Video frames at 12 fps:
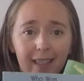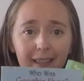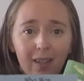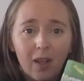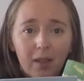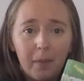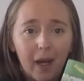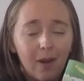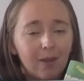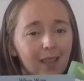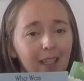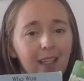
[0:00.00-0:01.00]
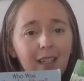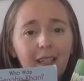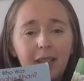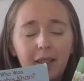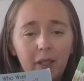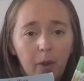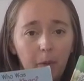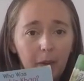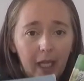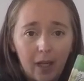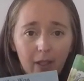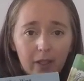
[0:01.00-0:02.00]
It's all about, you know,
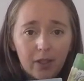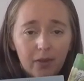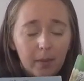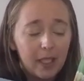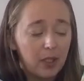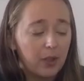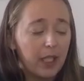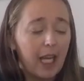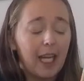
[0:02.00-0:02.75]
characters from history,